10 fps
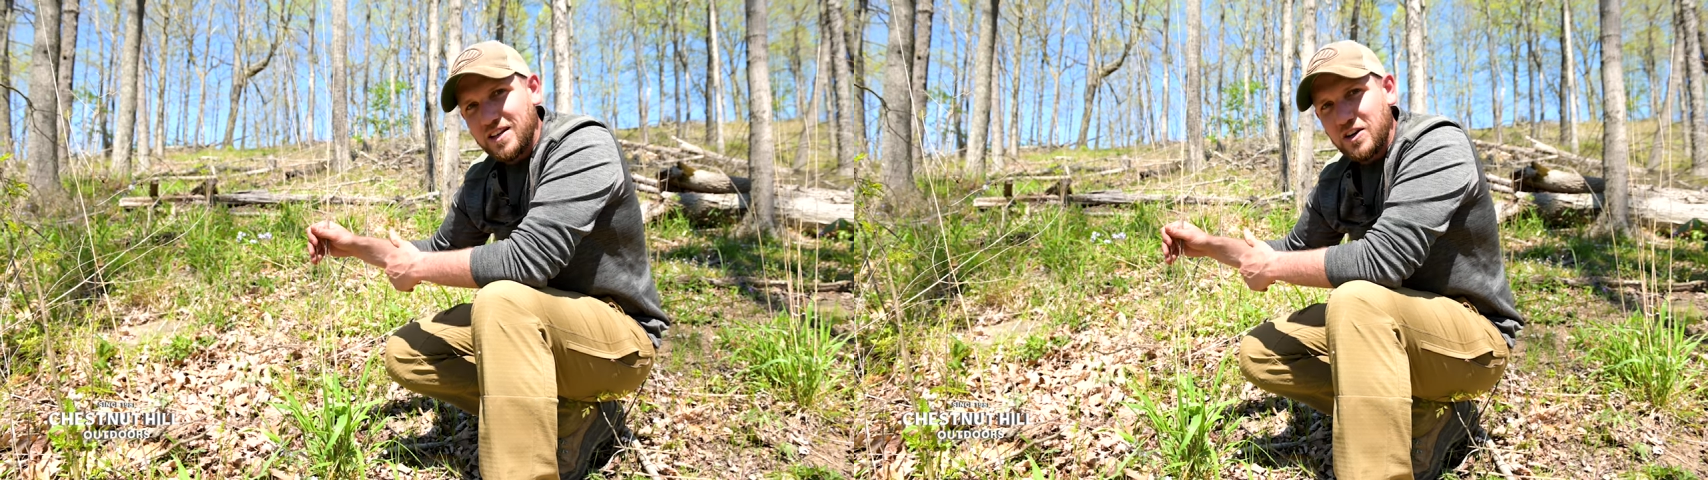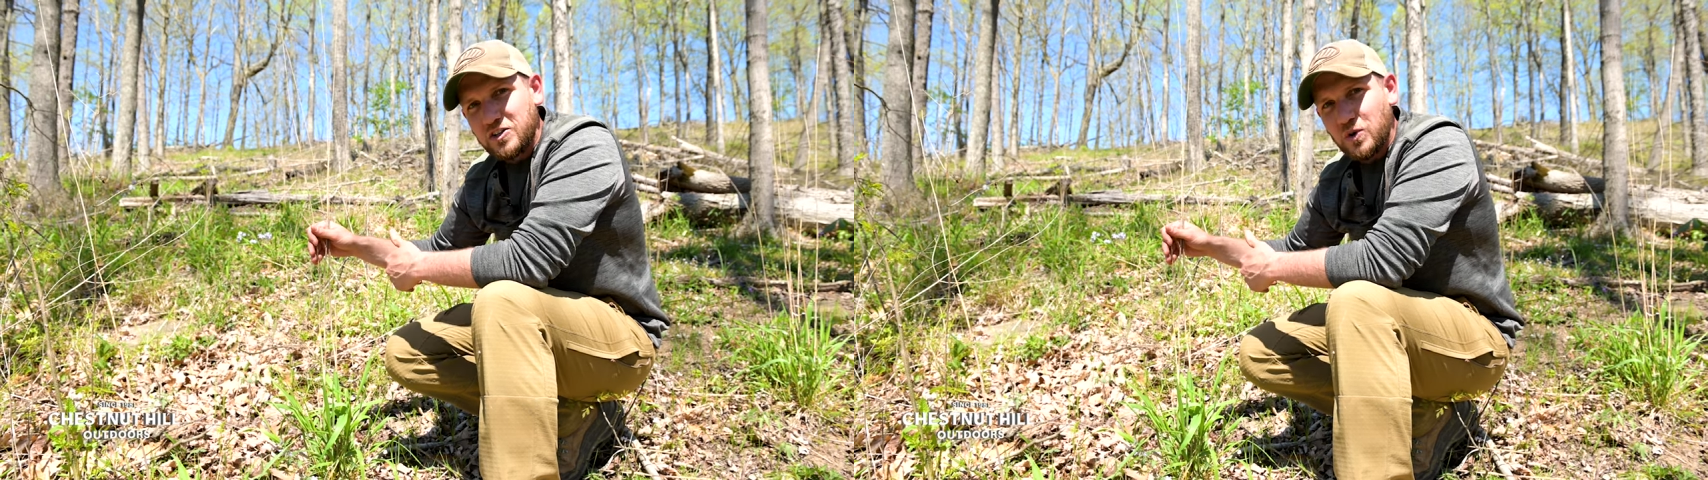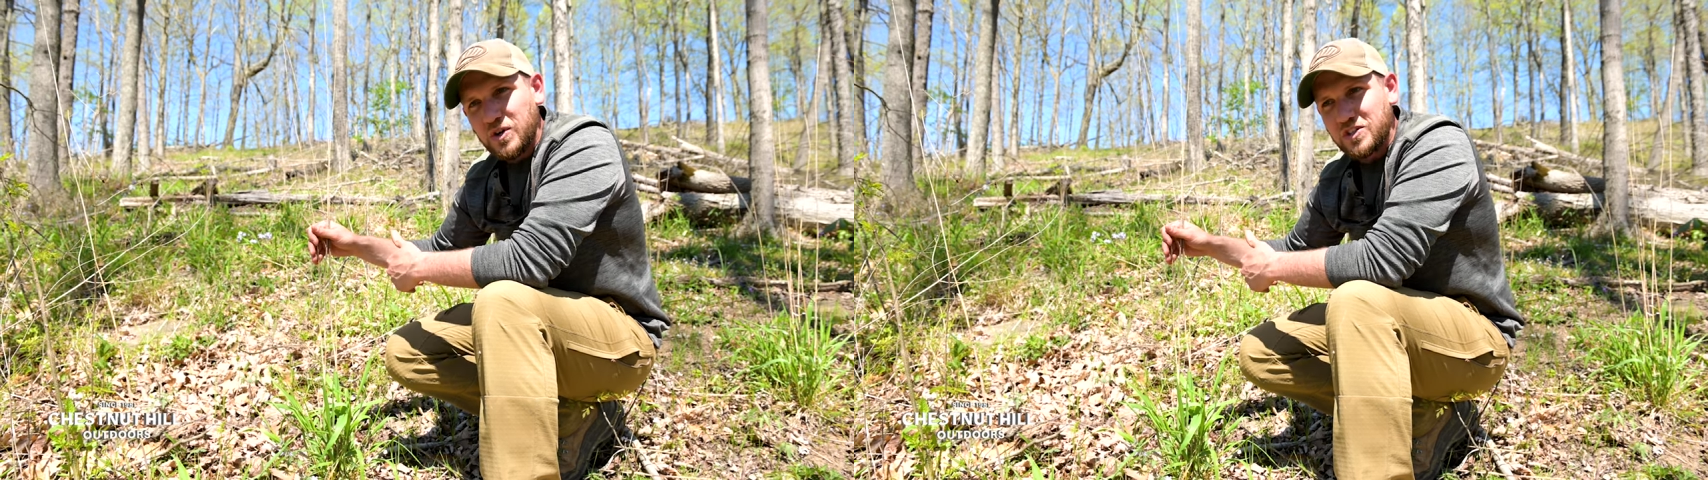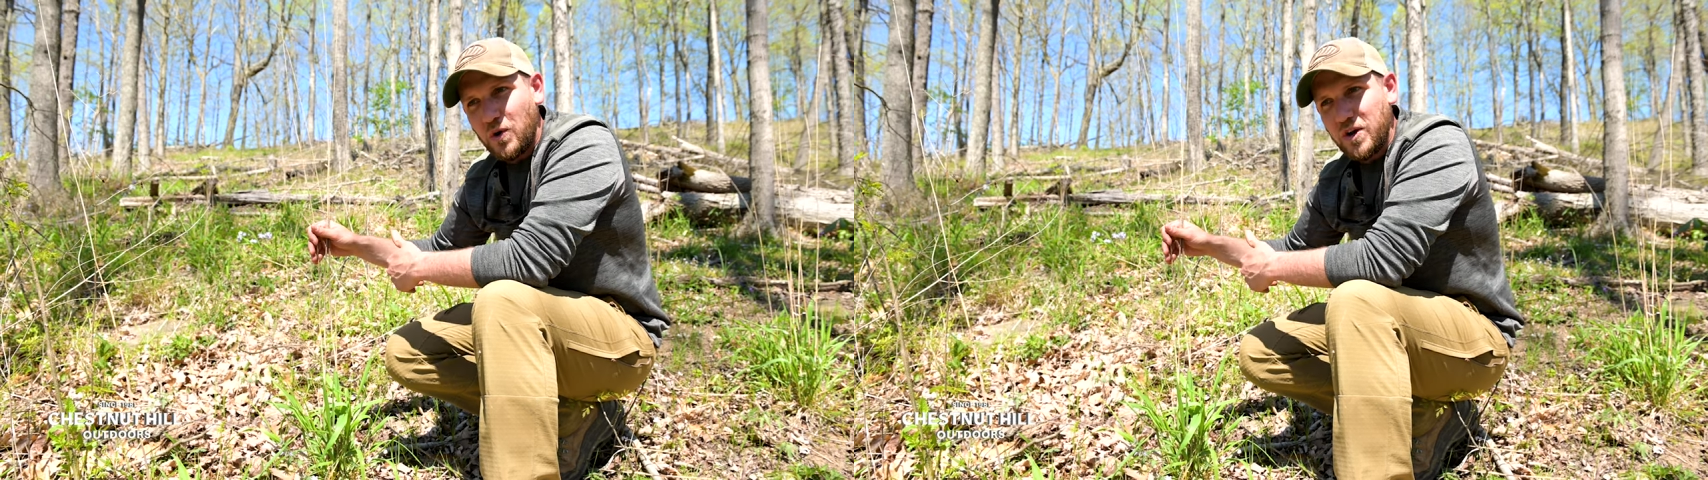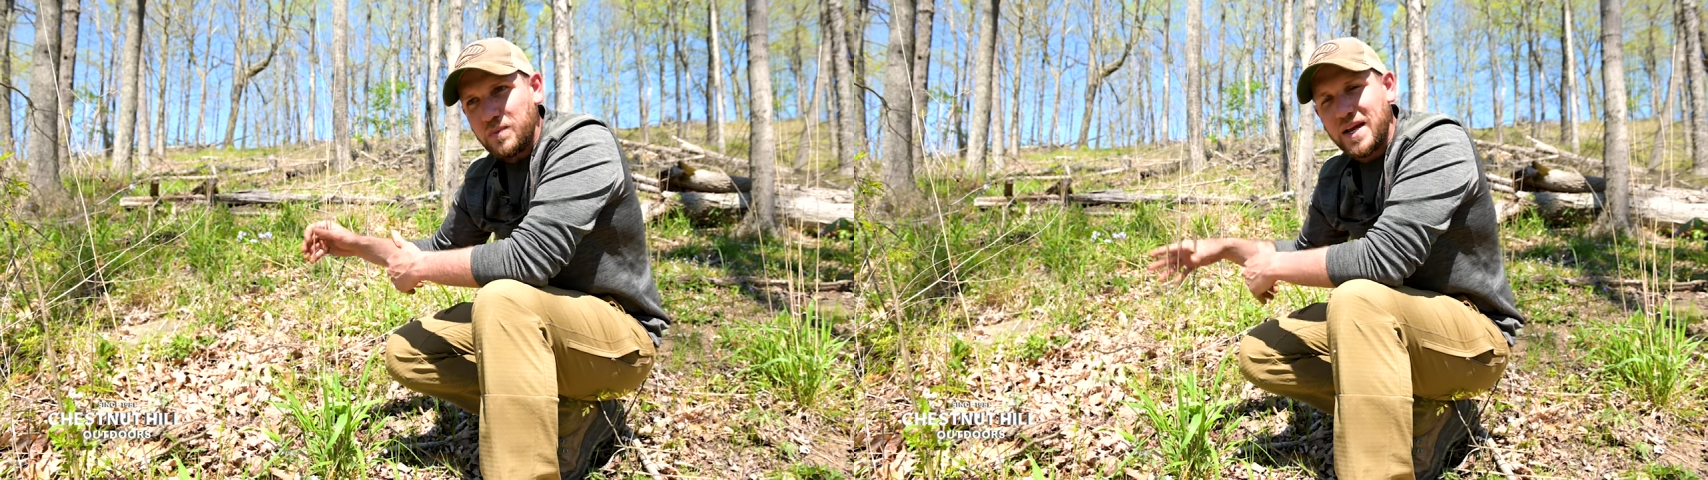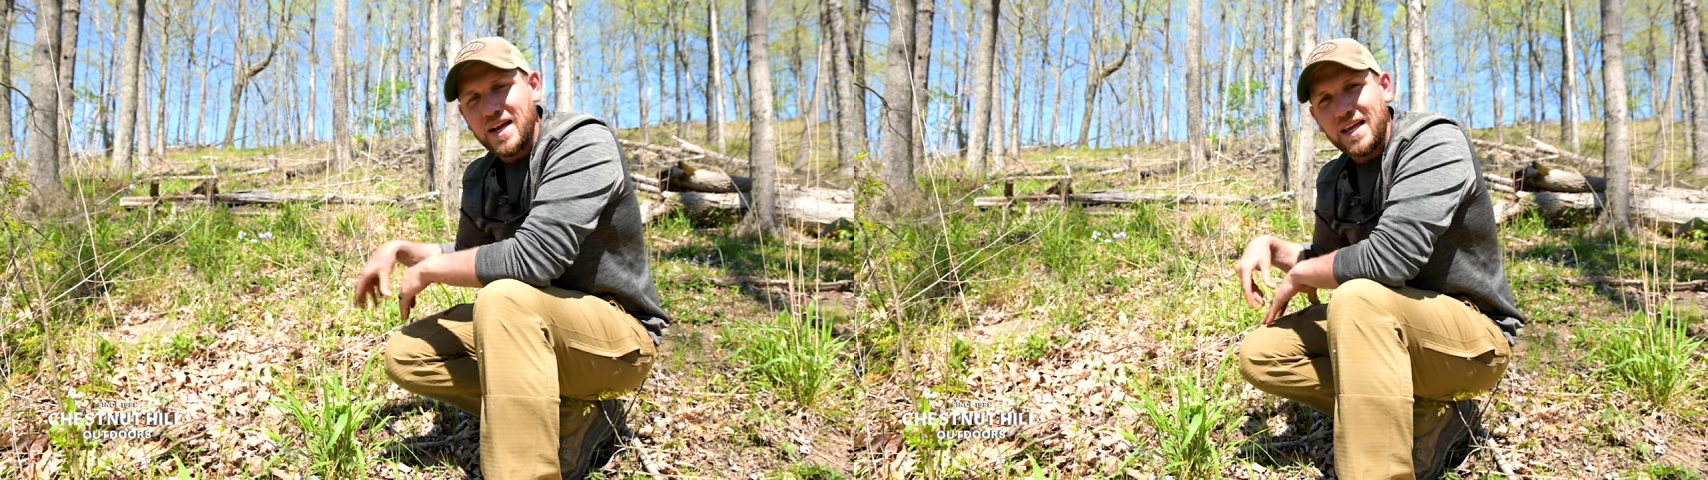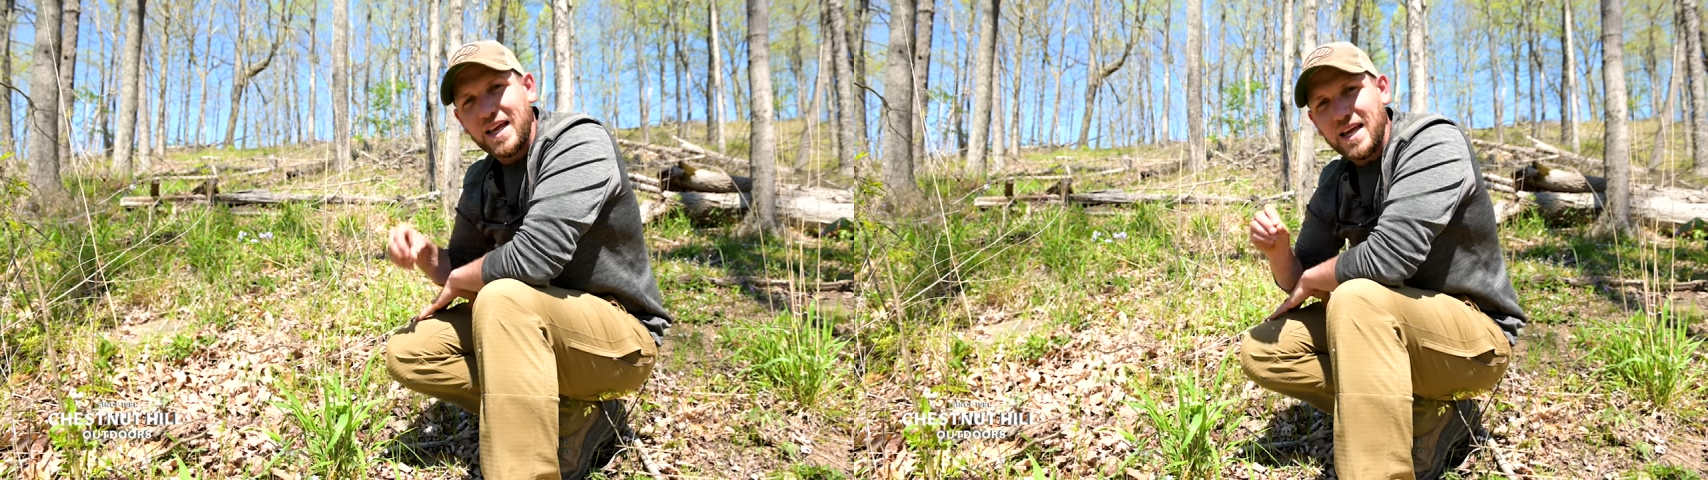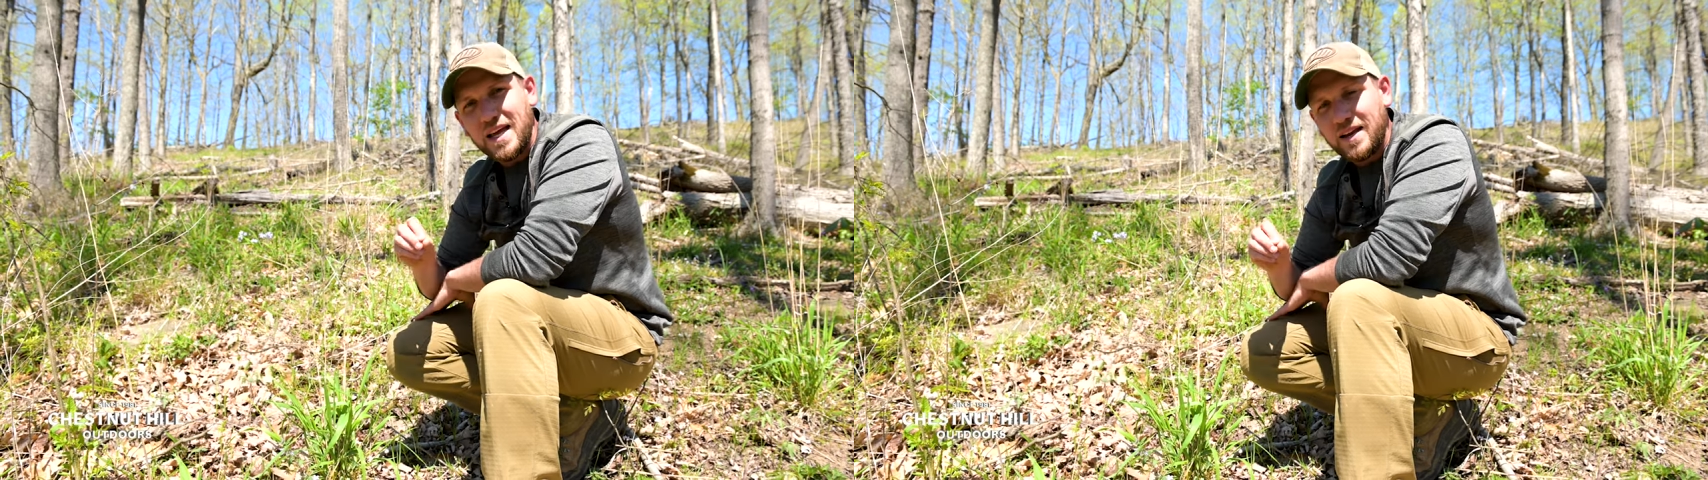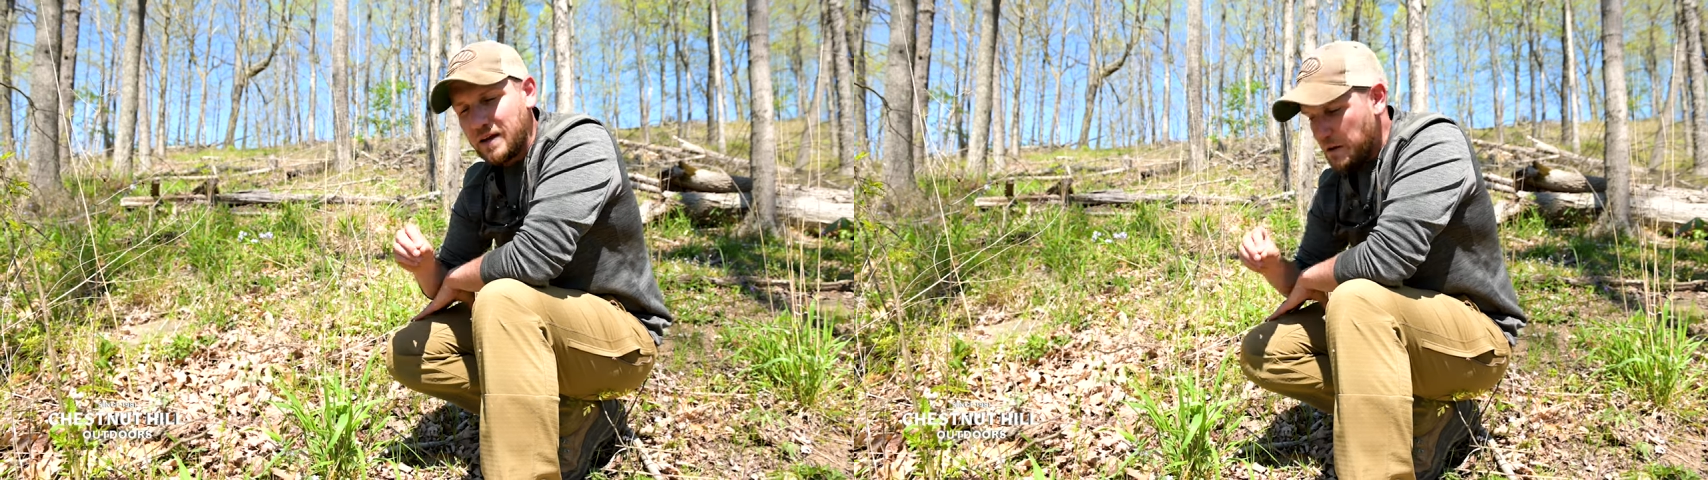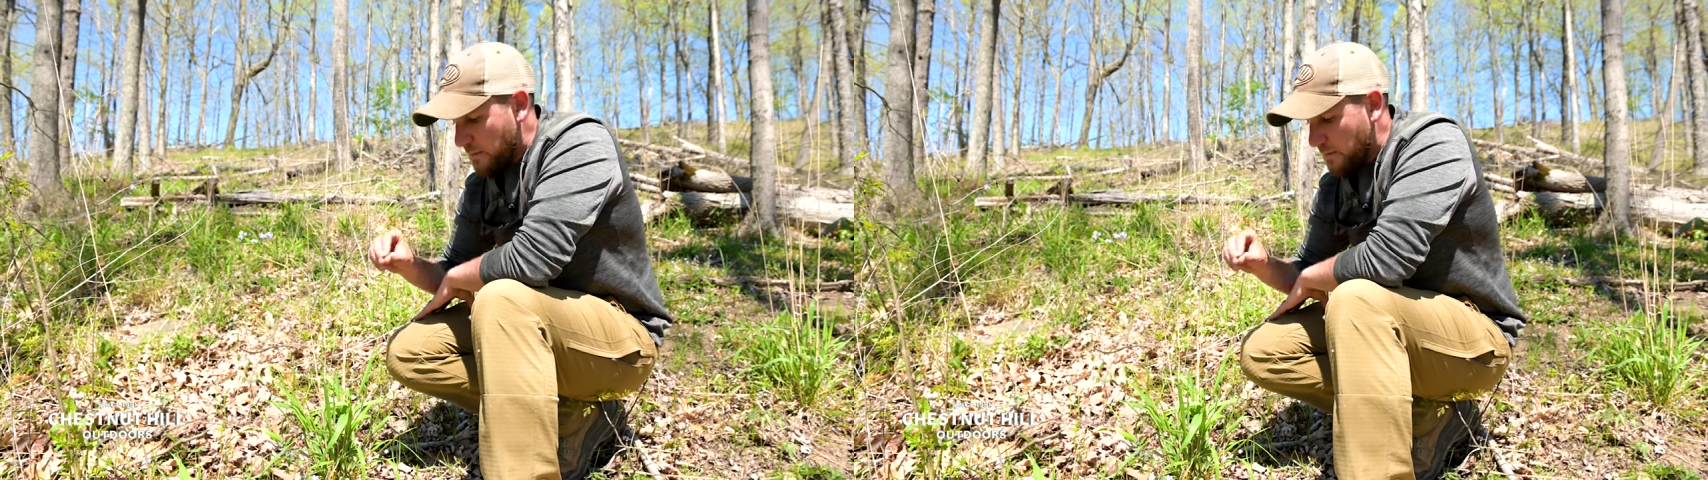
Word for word: understory is going to be. Again,